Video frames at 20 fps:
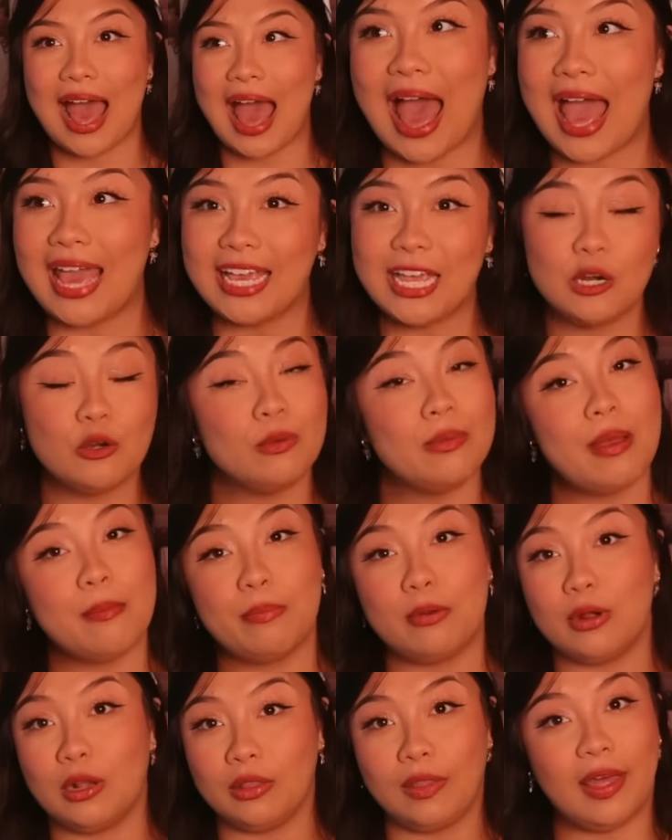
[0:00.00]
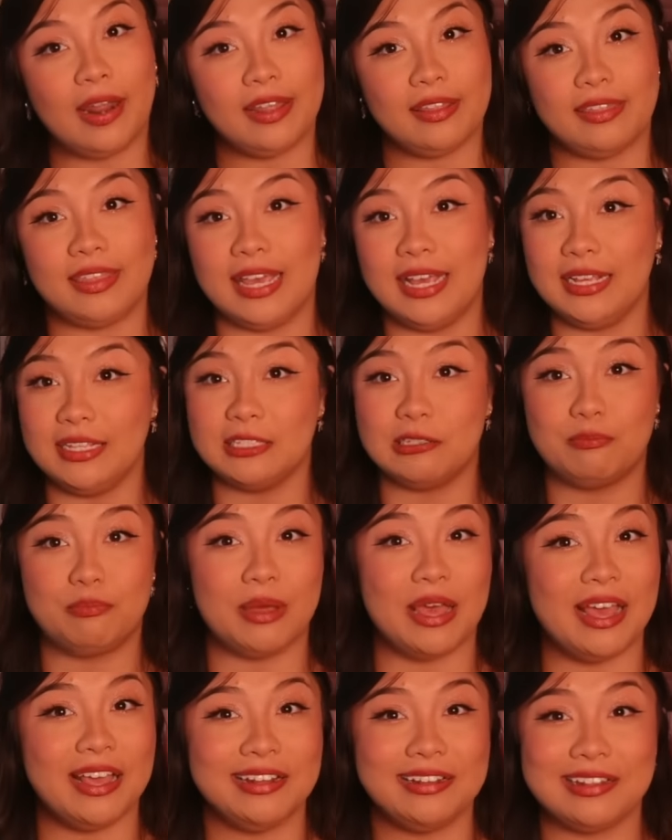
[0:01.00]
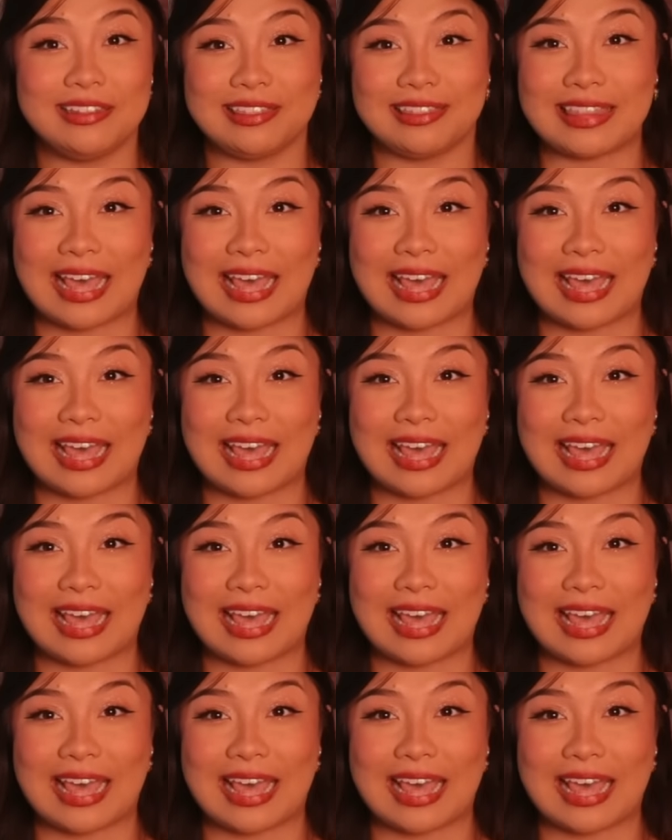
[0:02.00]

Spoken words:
I can remember a lot of things, but